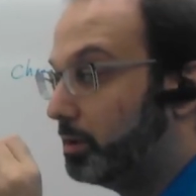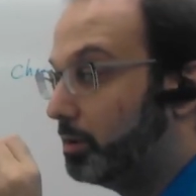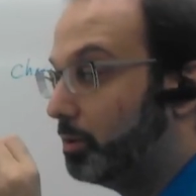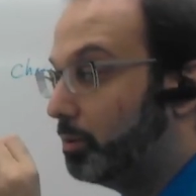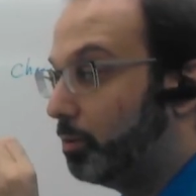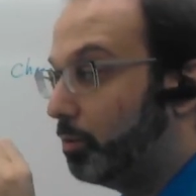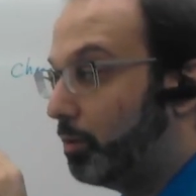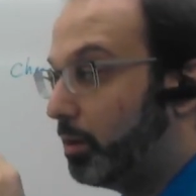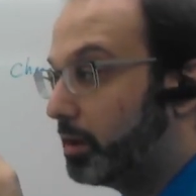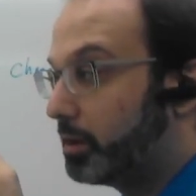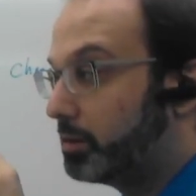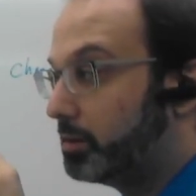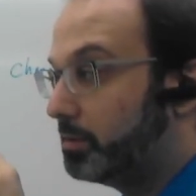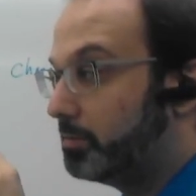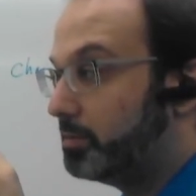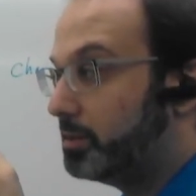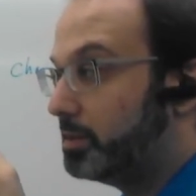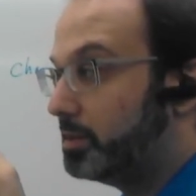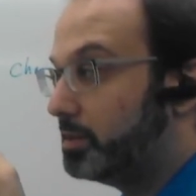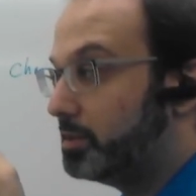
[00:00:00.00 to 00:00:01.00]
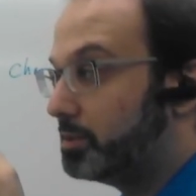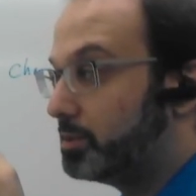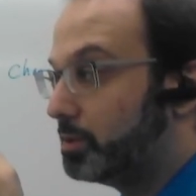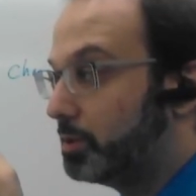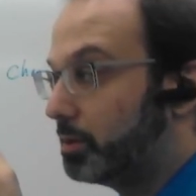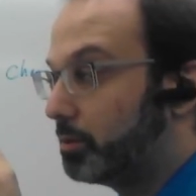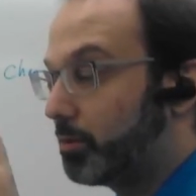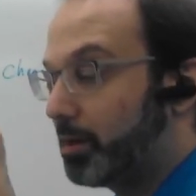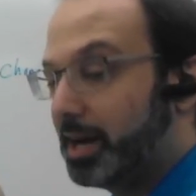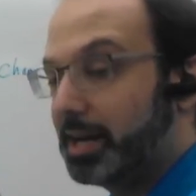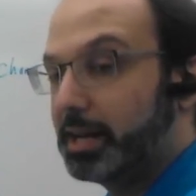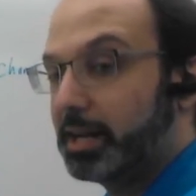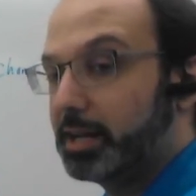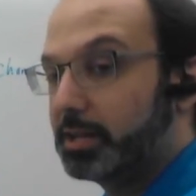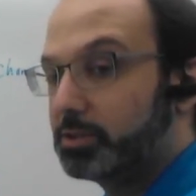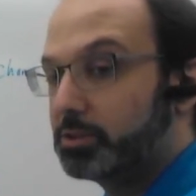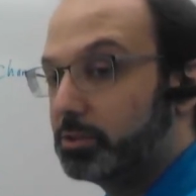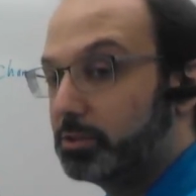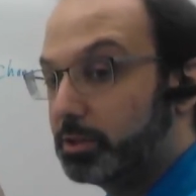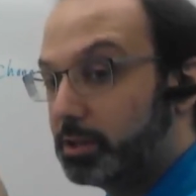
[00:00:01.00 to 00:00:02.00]
one of them is the right
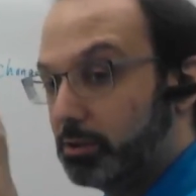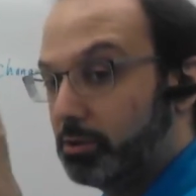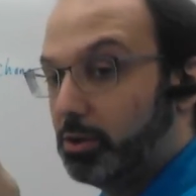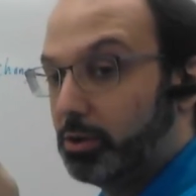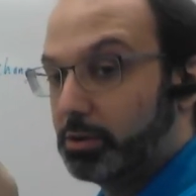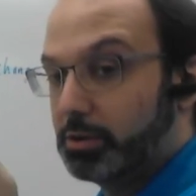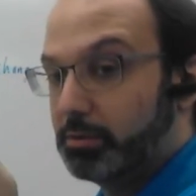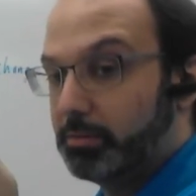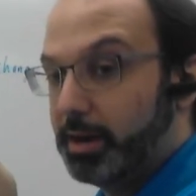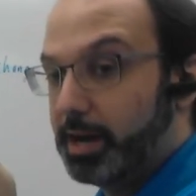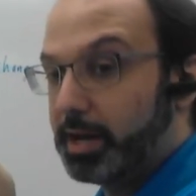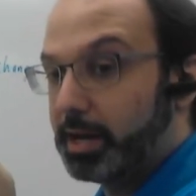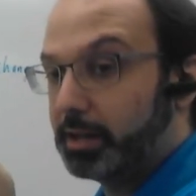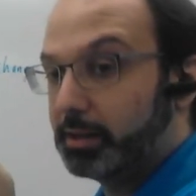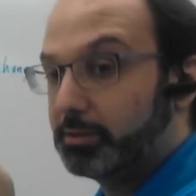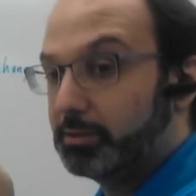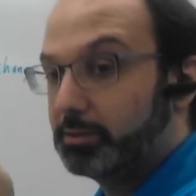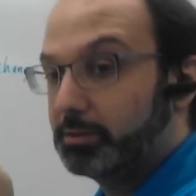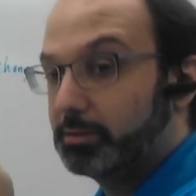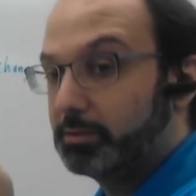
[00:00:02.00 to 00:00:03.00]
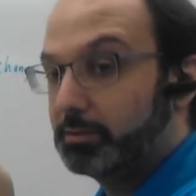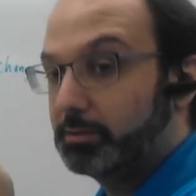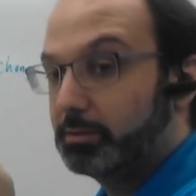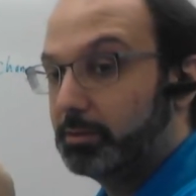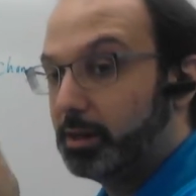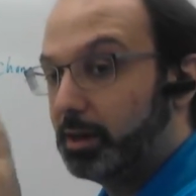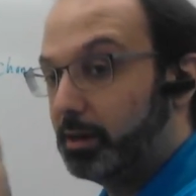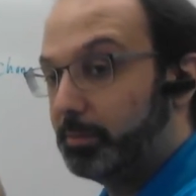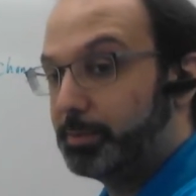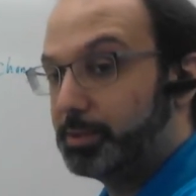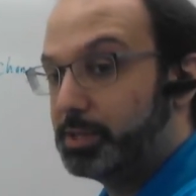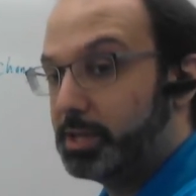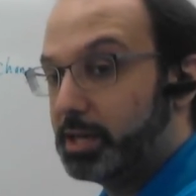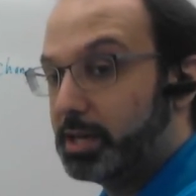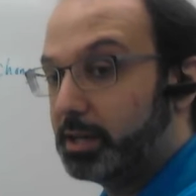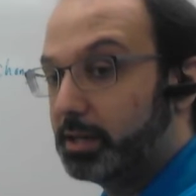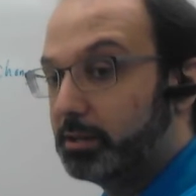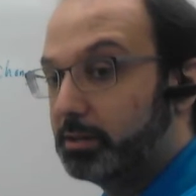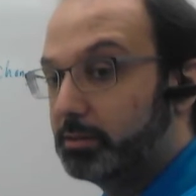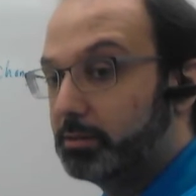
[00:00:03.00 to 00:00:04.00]
answer. They're all correct,
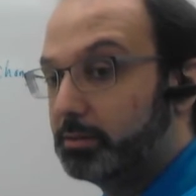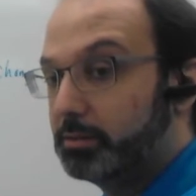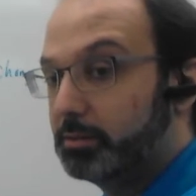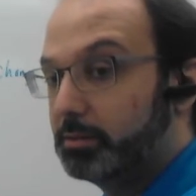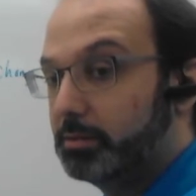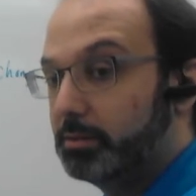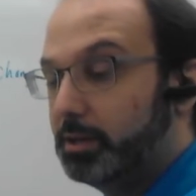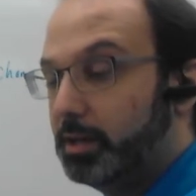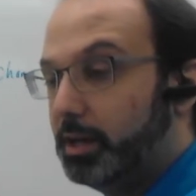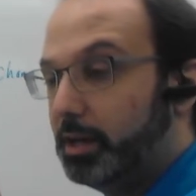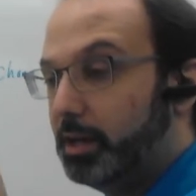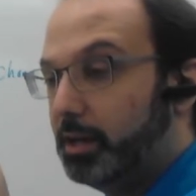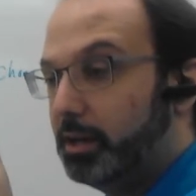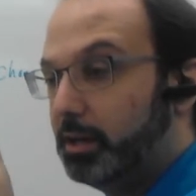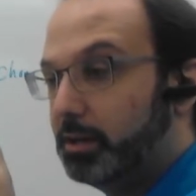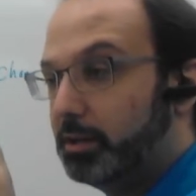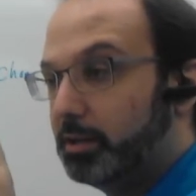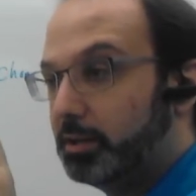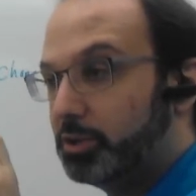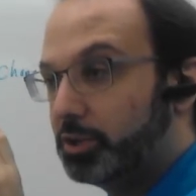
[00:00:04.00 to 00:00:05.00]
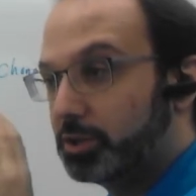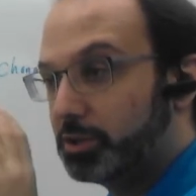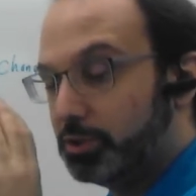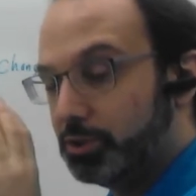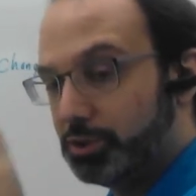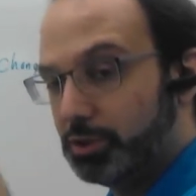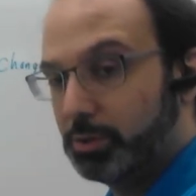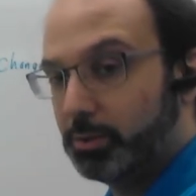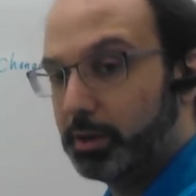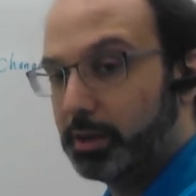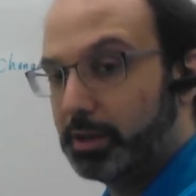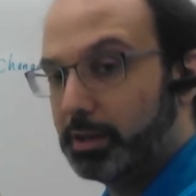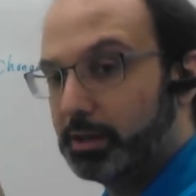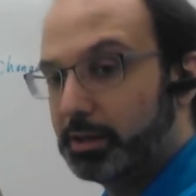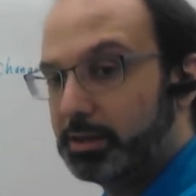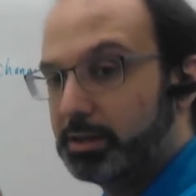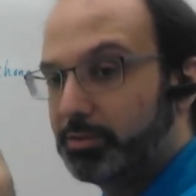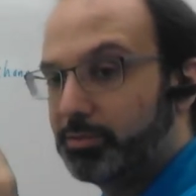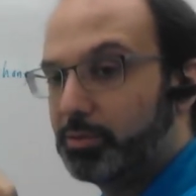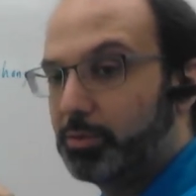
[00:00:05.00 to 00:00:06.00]
100%. They just do it in
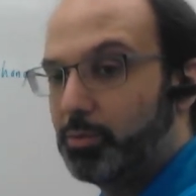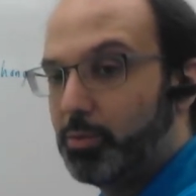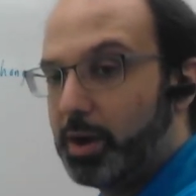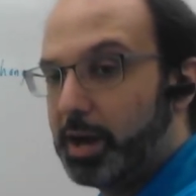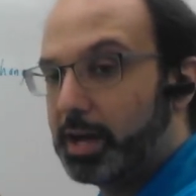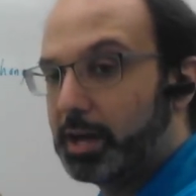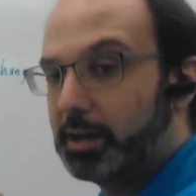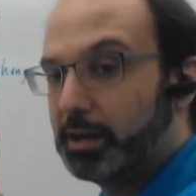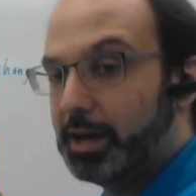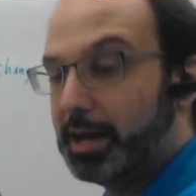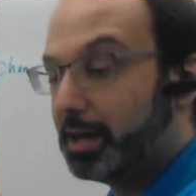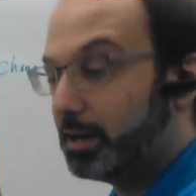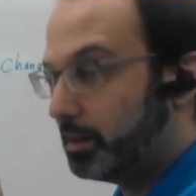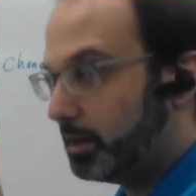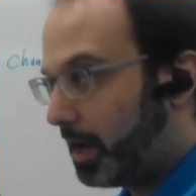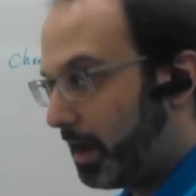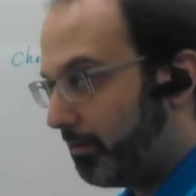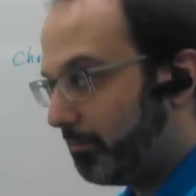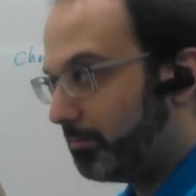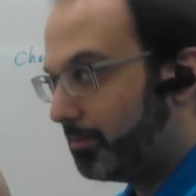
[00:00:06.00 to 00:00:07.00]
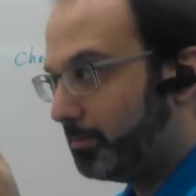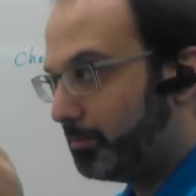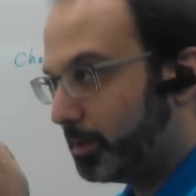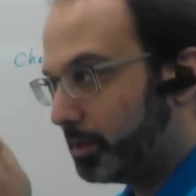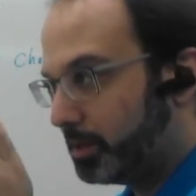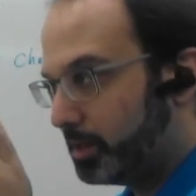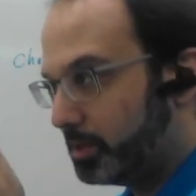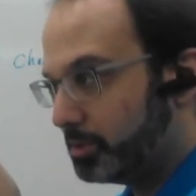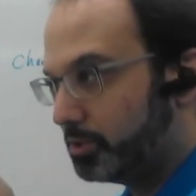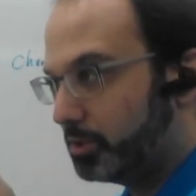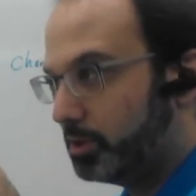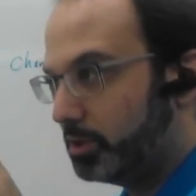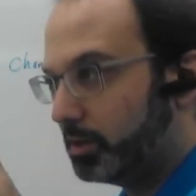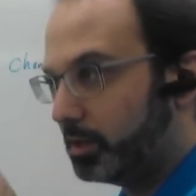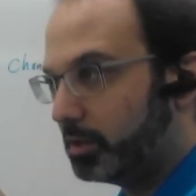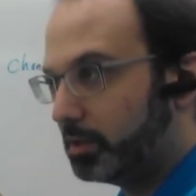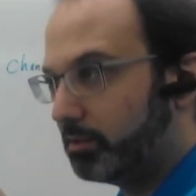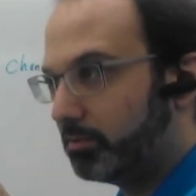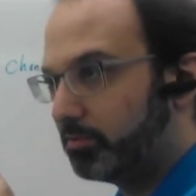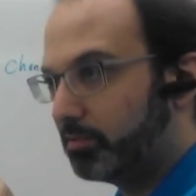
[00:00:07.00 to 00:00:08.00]
a different way. And everybody is good
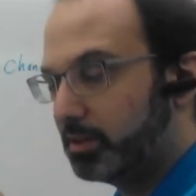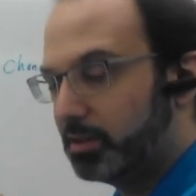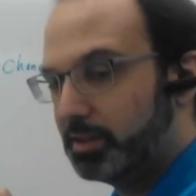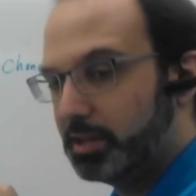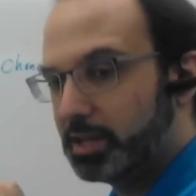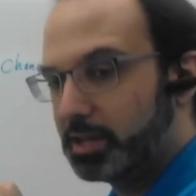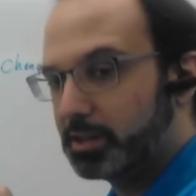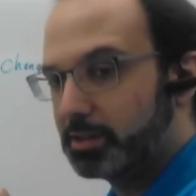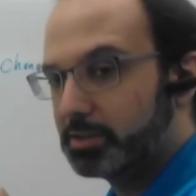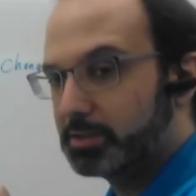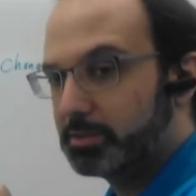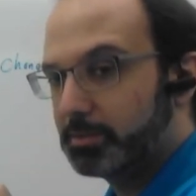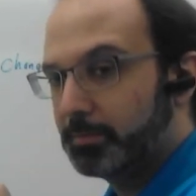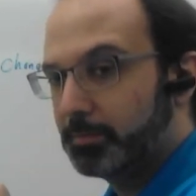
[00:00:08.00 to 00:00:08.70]
at different things.